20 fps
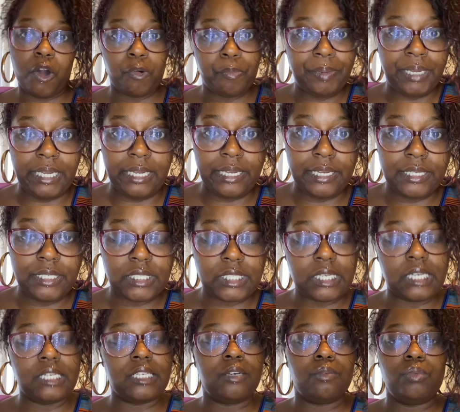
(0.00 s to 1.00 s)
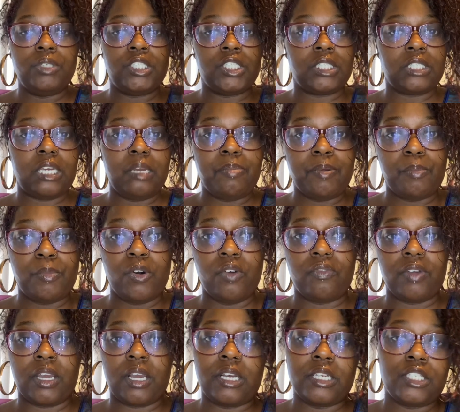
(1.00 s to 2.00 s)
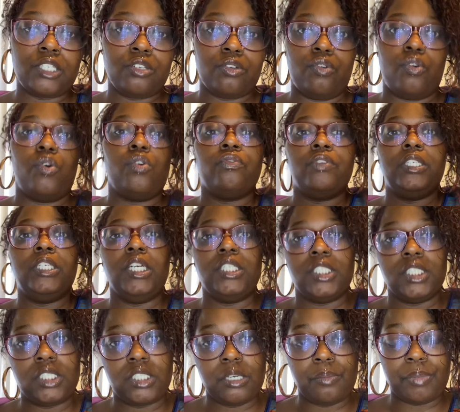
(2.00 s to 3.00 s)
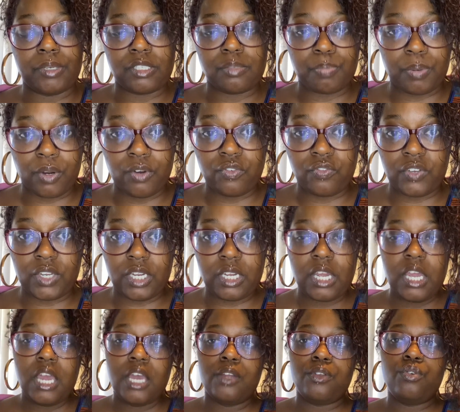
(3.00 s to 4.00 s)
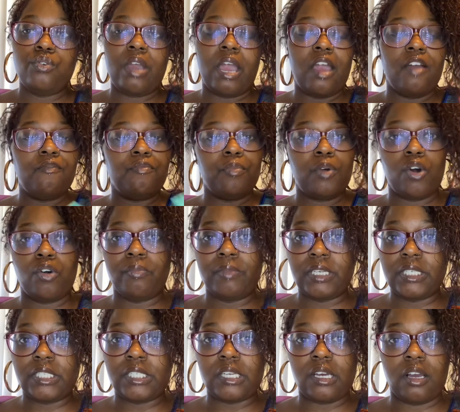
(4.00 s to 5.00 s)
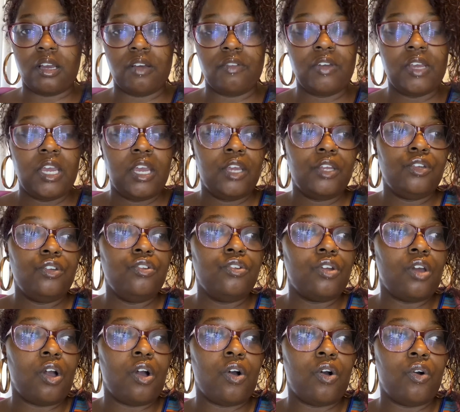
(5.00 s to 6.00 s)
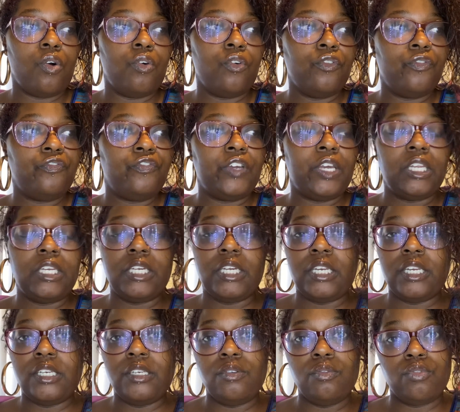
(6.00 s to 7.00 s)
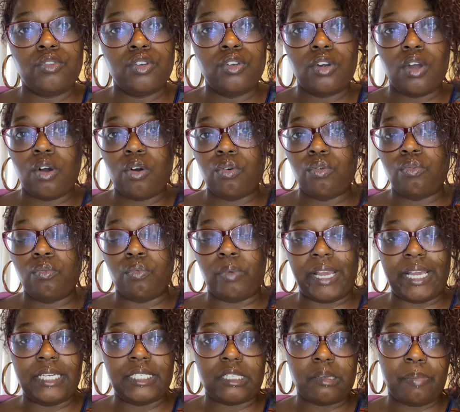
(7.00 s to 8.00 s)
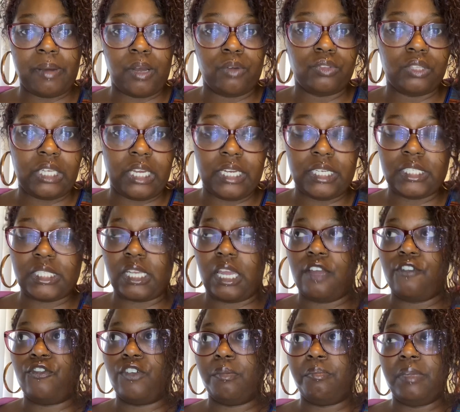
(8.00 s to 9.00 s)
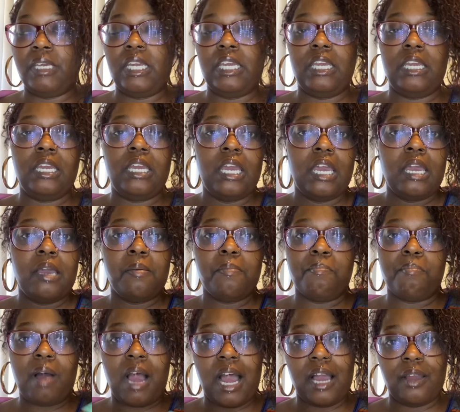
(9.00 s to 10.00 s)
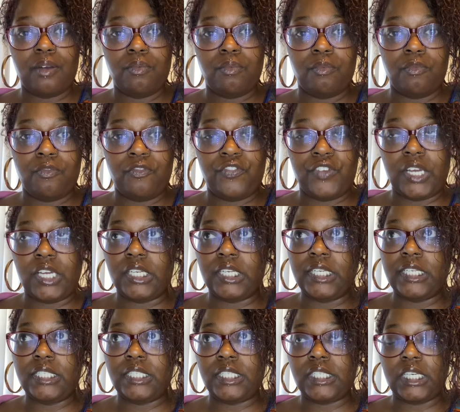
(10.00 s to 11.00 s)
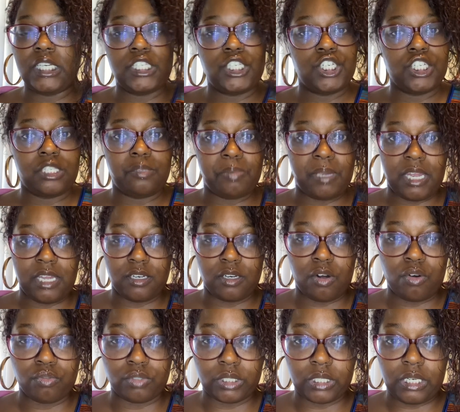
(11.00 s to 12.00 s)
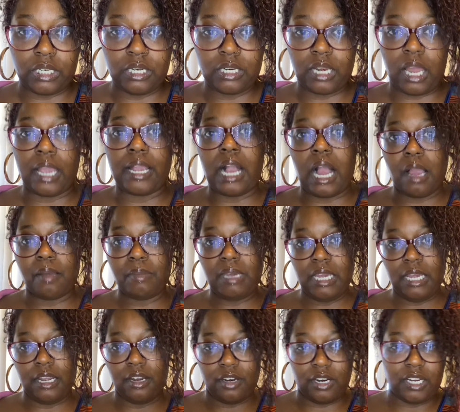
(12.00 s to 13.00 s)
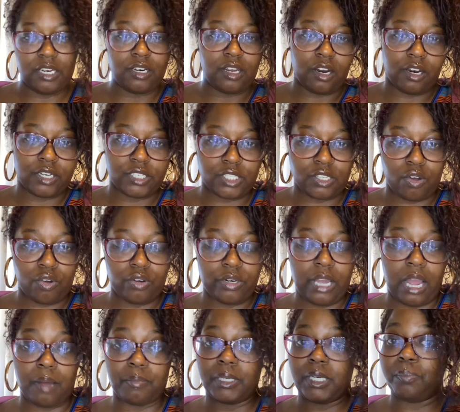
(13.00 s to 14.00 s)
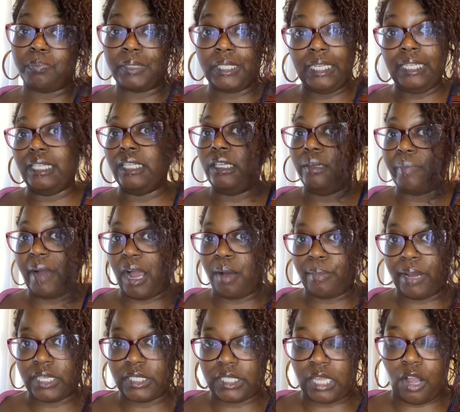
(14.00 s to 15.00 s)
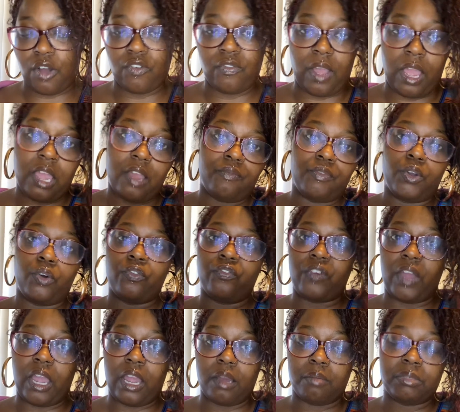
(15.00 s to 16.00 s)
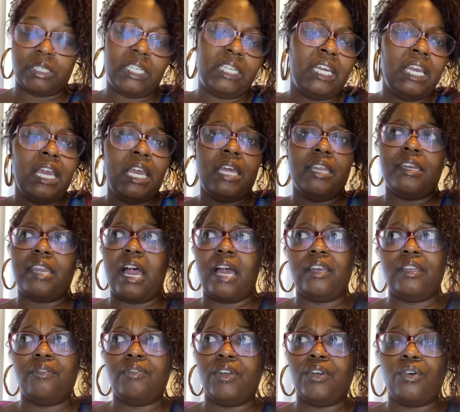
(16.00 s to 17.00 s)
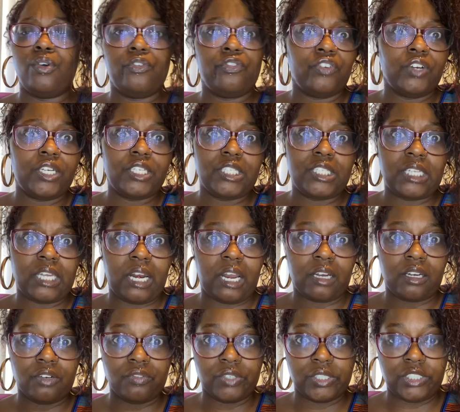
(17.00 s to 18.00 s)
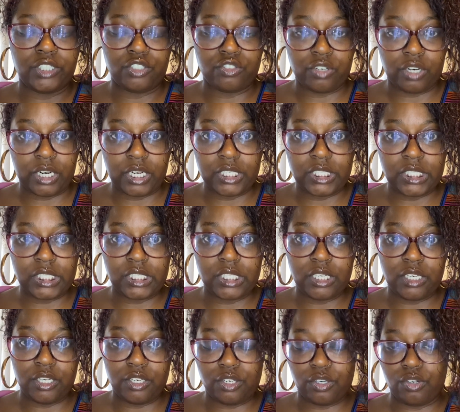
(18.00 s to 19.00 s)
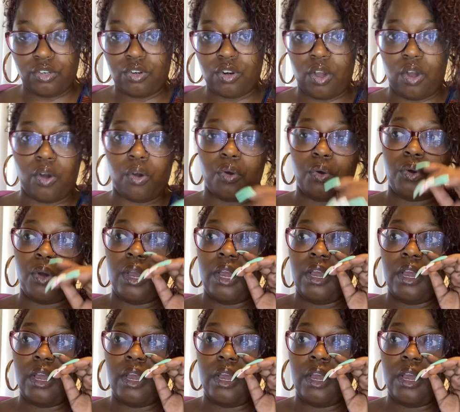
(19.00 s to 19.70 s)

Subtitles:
piece, and then we just keep it moving, because no relationship is perfect. You have moments of, you know, feeling, you know, ways about things. Like, for me, my feelings is just being lonely. Like, I'm here in Arizona, I'm completely by myself. I have no family, not even no friends that I could really trust, you know,